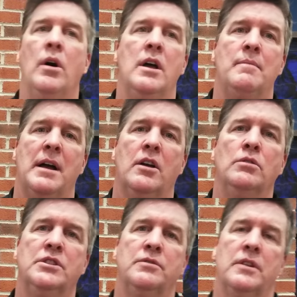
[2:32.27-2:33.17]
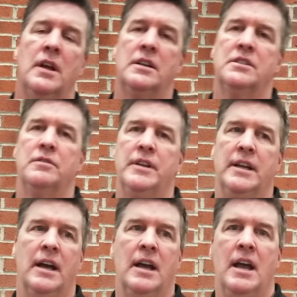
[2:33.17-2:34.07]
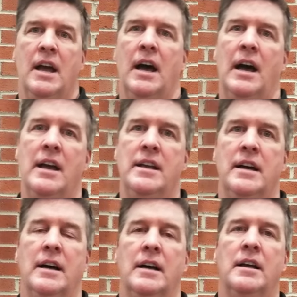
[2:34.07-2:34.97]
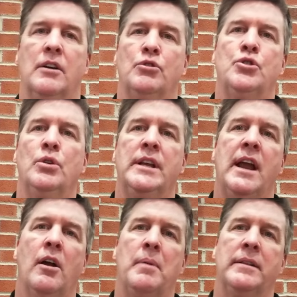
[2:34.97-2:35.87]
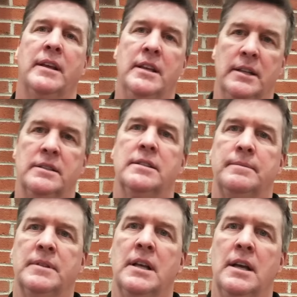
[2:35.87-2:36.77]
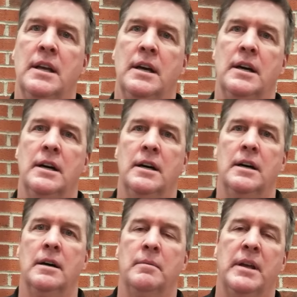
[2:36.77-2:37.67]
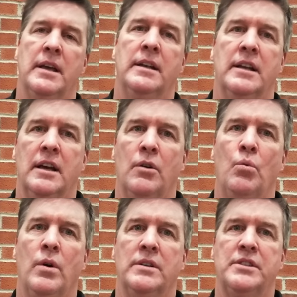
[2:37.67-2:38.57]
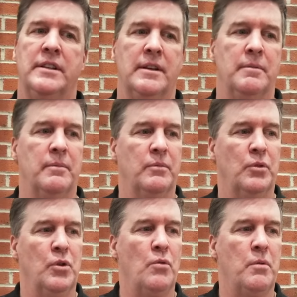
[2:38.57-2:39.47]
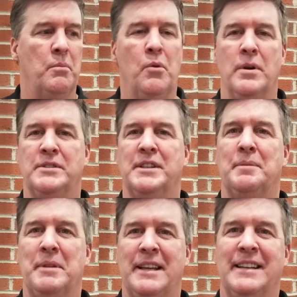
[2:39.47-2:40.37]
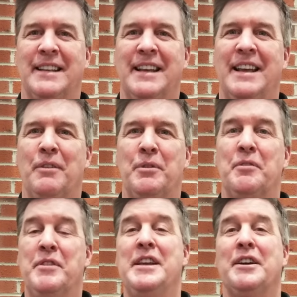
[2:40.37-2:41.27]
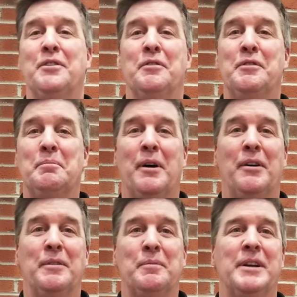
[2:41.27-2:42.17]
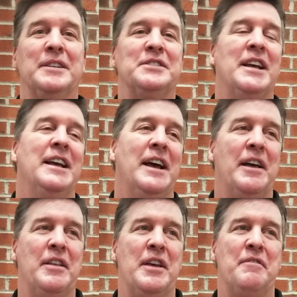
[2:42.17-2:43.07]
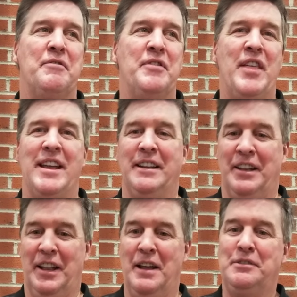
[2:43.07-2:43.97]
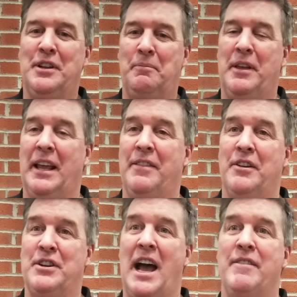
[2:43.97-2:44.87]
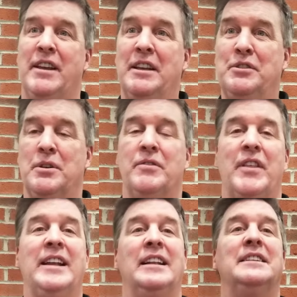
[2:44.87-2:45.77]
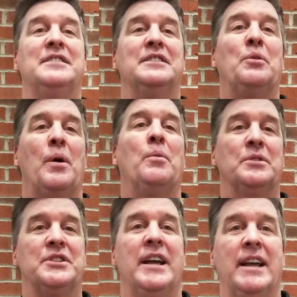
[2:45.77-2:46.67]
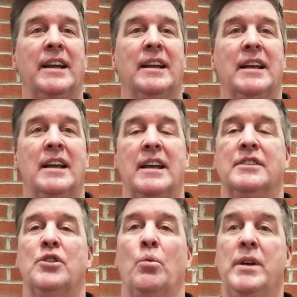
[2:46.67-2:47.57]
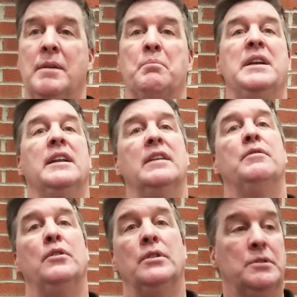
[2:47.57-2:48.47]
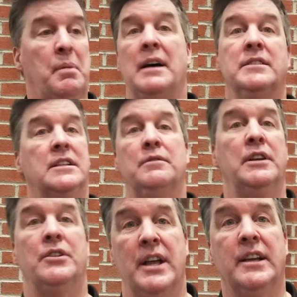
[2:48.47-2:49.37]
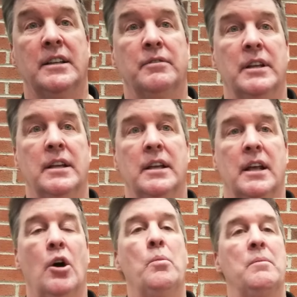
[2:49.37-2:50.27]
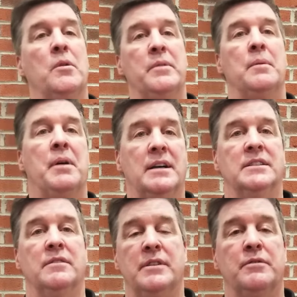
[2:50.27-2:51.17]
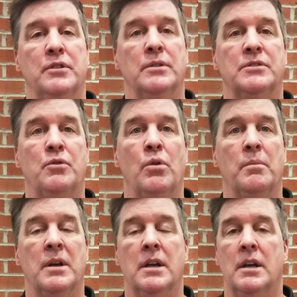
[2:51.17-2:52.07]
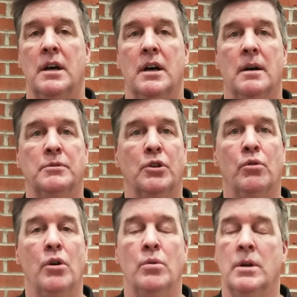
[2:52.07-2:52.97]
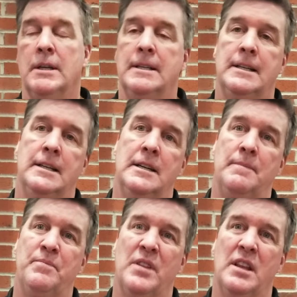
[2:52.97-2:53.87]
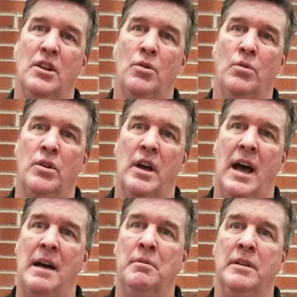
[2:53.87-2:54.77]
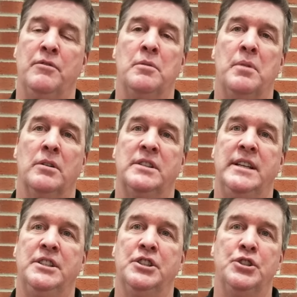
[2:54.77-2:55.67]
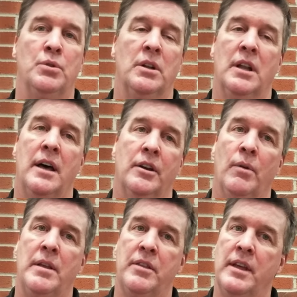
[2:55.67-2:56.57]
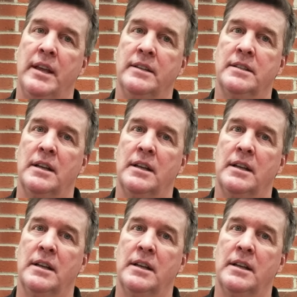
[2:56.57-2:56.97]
In my coaching philosophy, I truly care about the kids and want to see them grow from boys into men. With the vehicle of football, because if they love something and they're diving into it, they listen to what we're saying. And so we can be an influence positively or negatively, and I hope I'm going to be a positive influence for them to grow. I believe football teaches you a lot of great things.